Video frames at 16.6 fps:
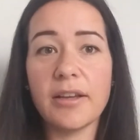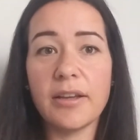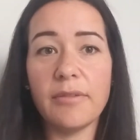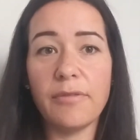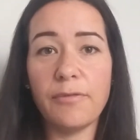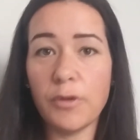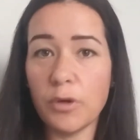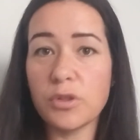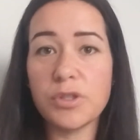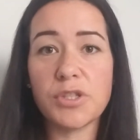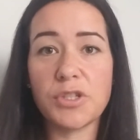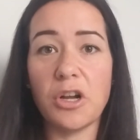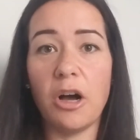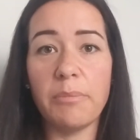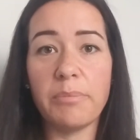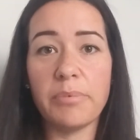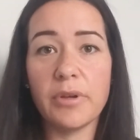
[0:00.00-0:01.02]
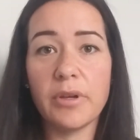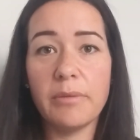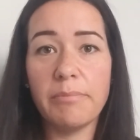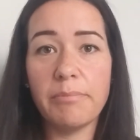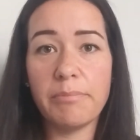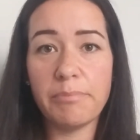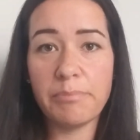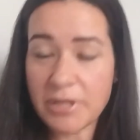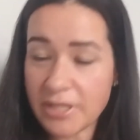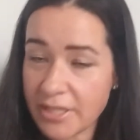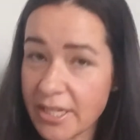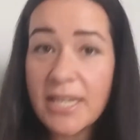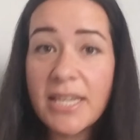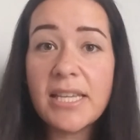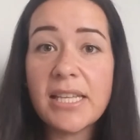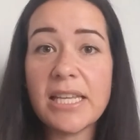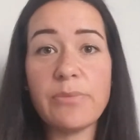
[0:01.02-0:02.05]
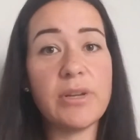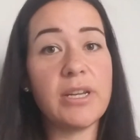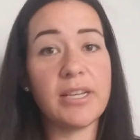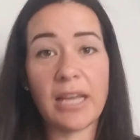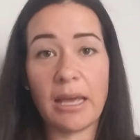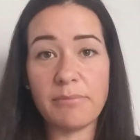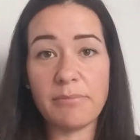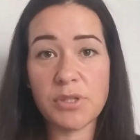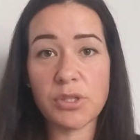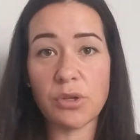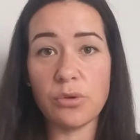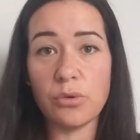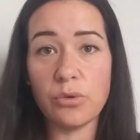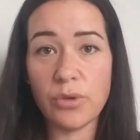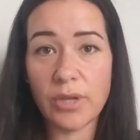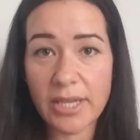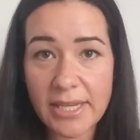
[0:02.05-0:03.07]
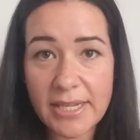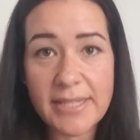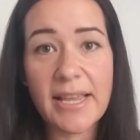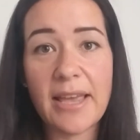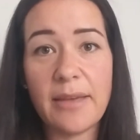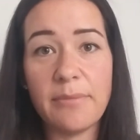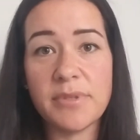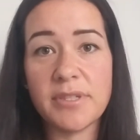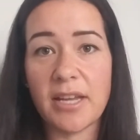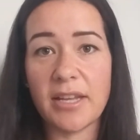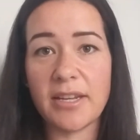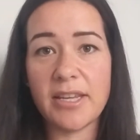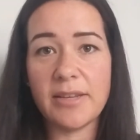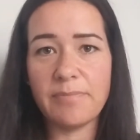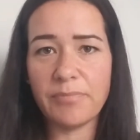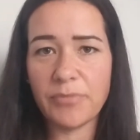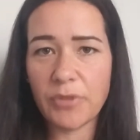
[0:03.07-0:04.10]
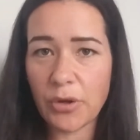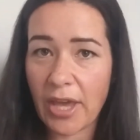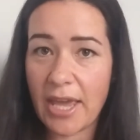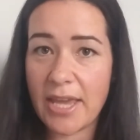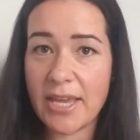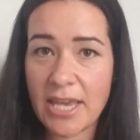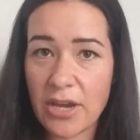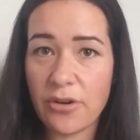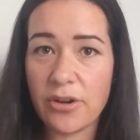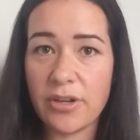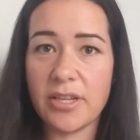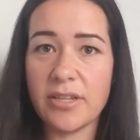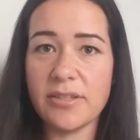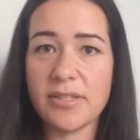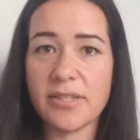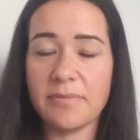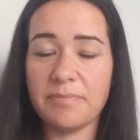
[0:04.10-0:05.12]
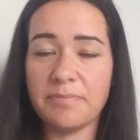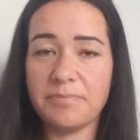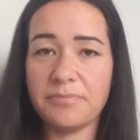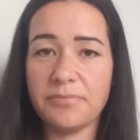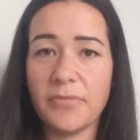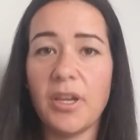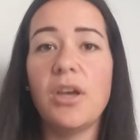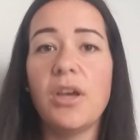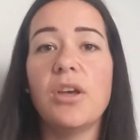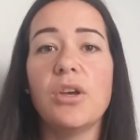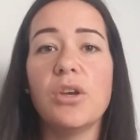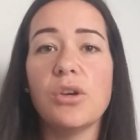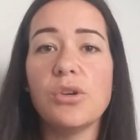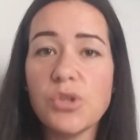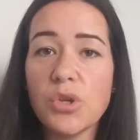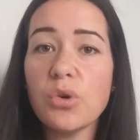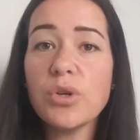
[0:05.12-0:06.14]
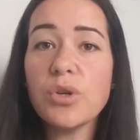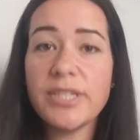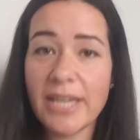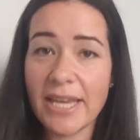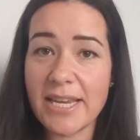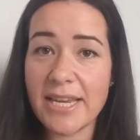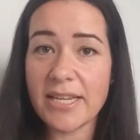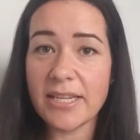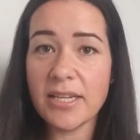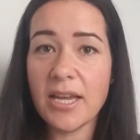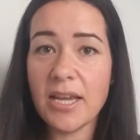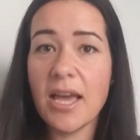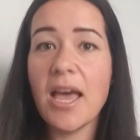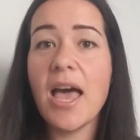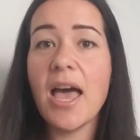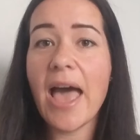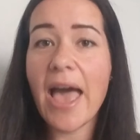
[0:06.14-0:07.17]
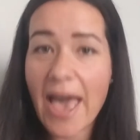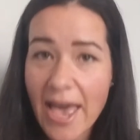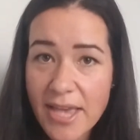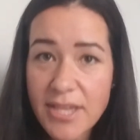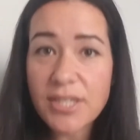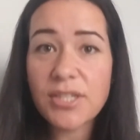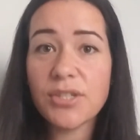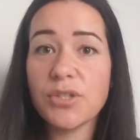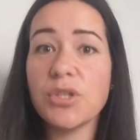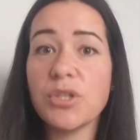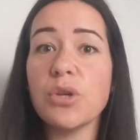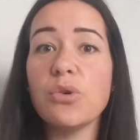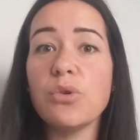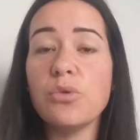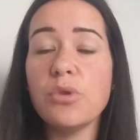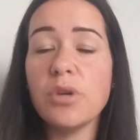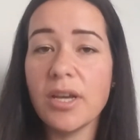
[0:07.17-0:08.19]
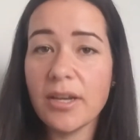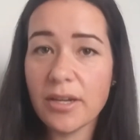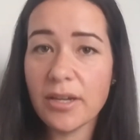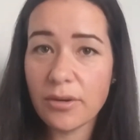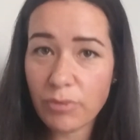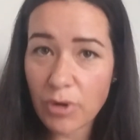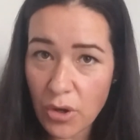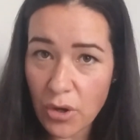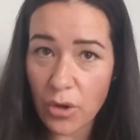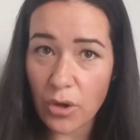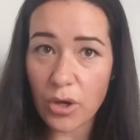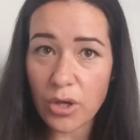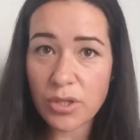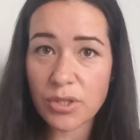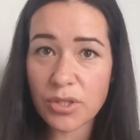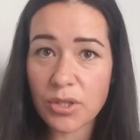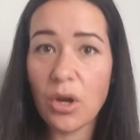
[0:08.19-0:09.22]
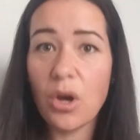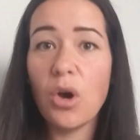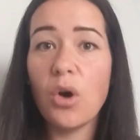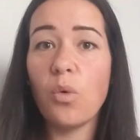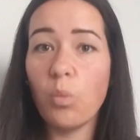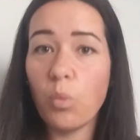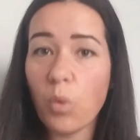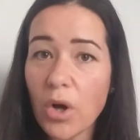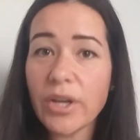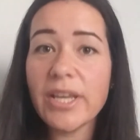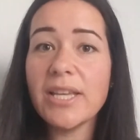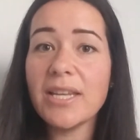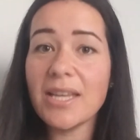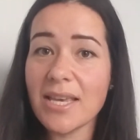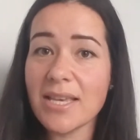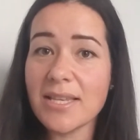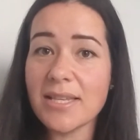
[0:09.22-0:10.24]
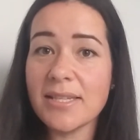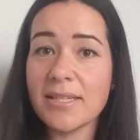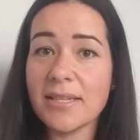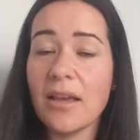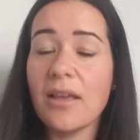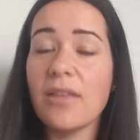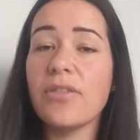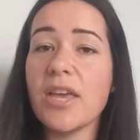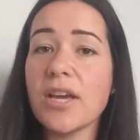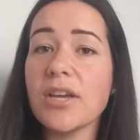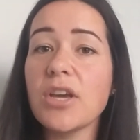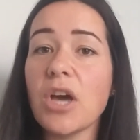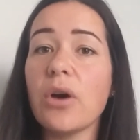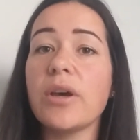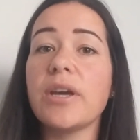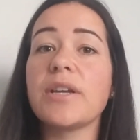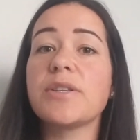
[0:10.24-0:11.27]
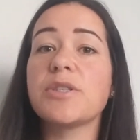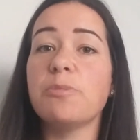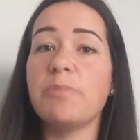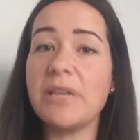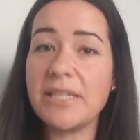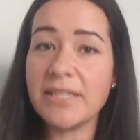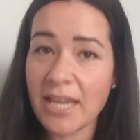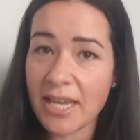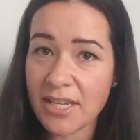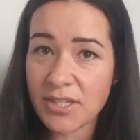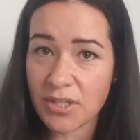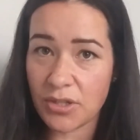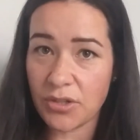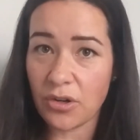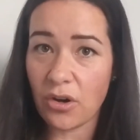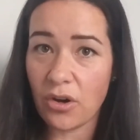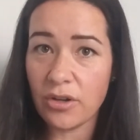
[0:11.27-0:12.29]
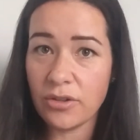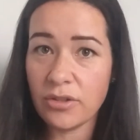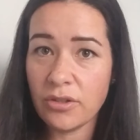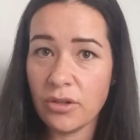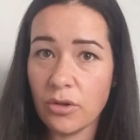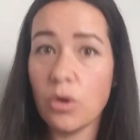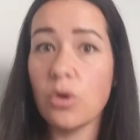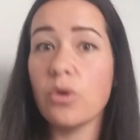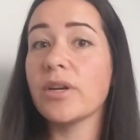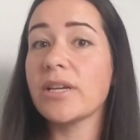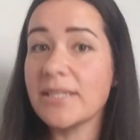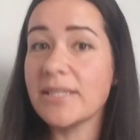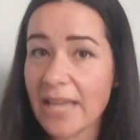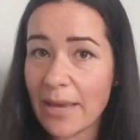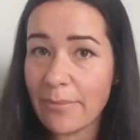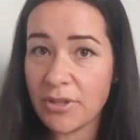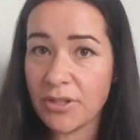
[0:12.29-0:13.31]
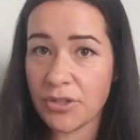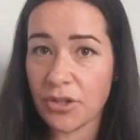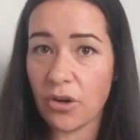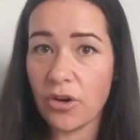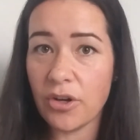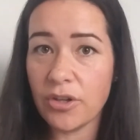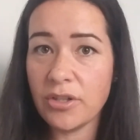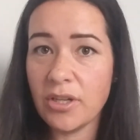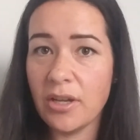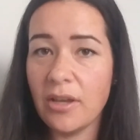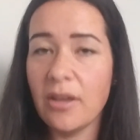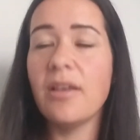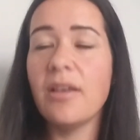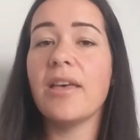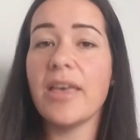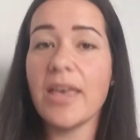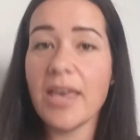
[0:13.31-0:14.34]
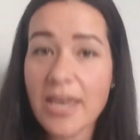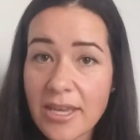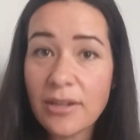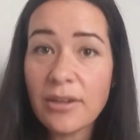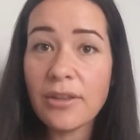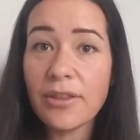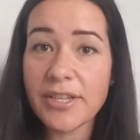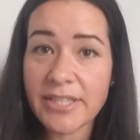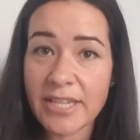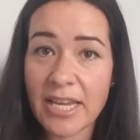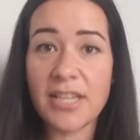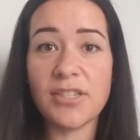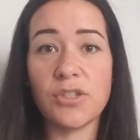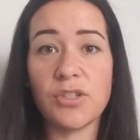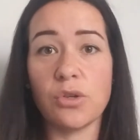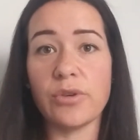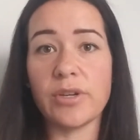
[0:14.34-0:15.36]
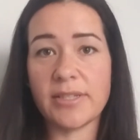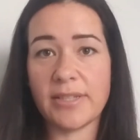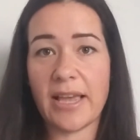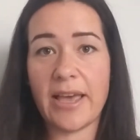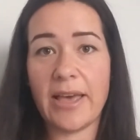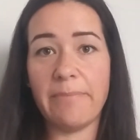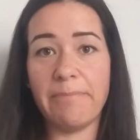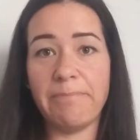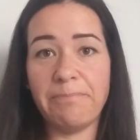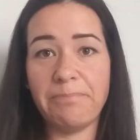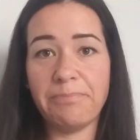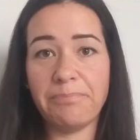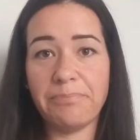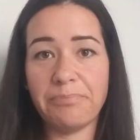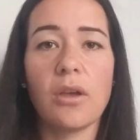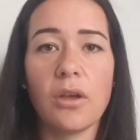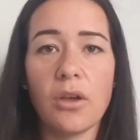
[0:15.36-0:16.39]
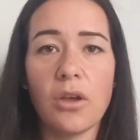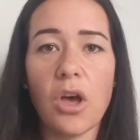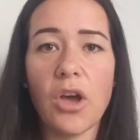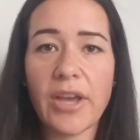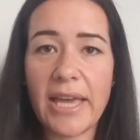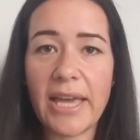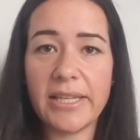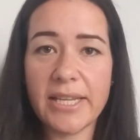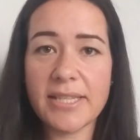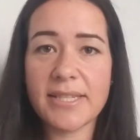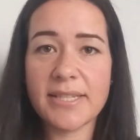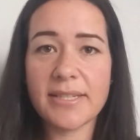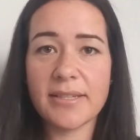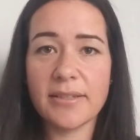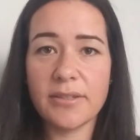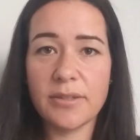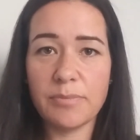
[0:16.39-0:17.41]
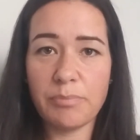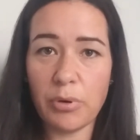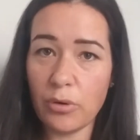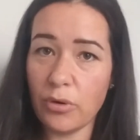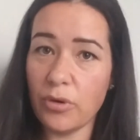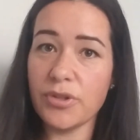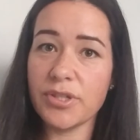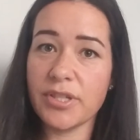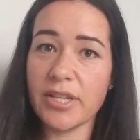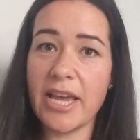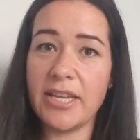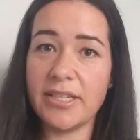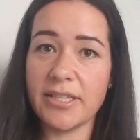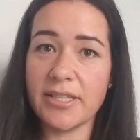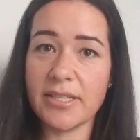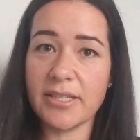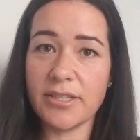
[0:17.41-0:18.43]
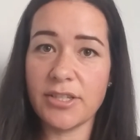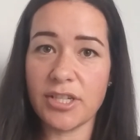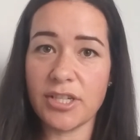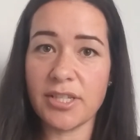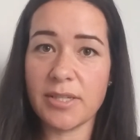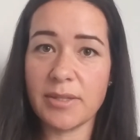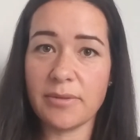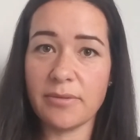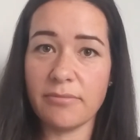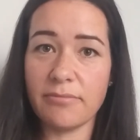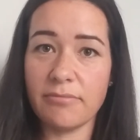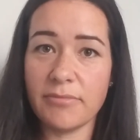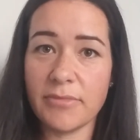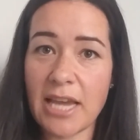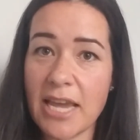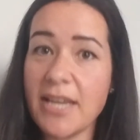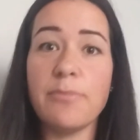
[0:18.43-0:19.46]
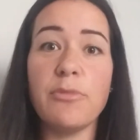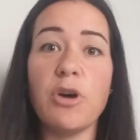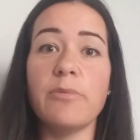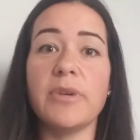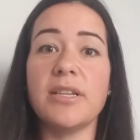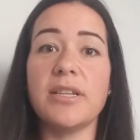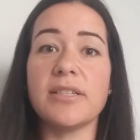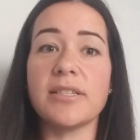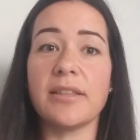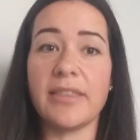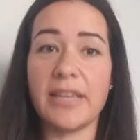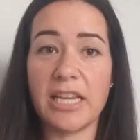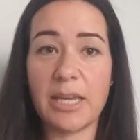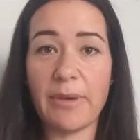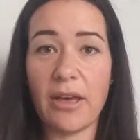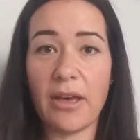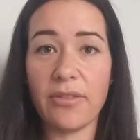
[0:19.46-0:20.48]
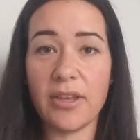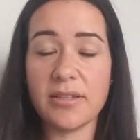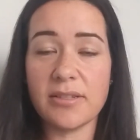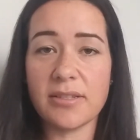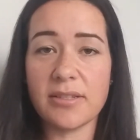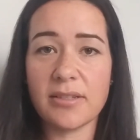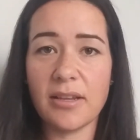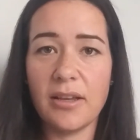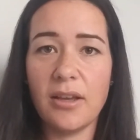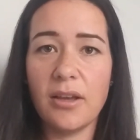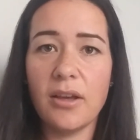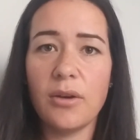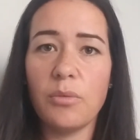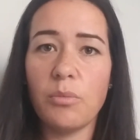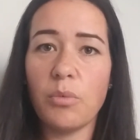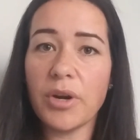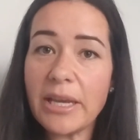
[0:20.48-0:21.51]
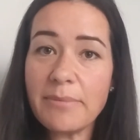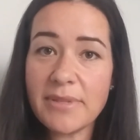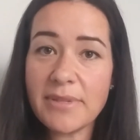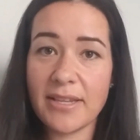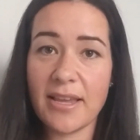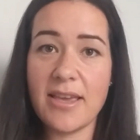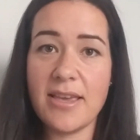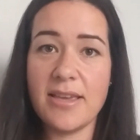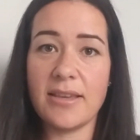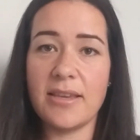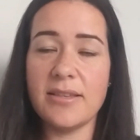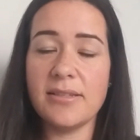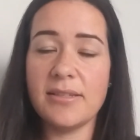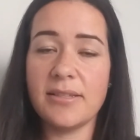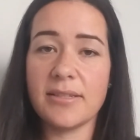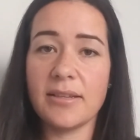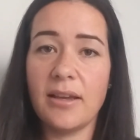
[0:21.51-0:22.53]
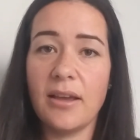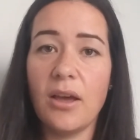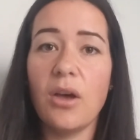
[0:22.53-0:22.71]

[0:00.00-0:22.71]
full stop, particularly when it comes to exam study. Okay, here it is. Your teen has to rehearse what it is they're going to be tested on or examined on in the test or exam. Okay, let's pause and just take a moment to think about this. What I'm saying is,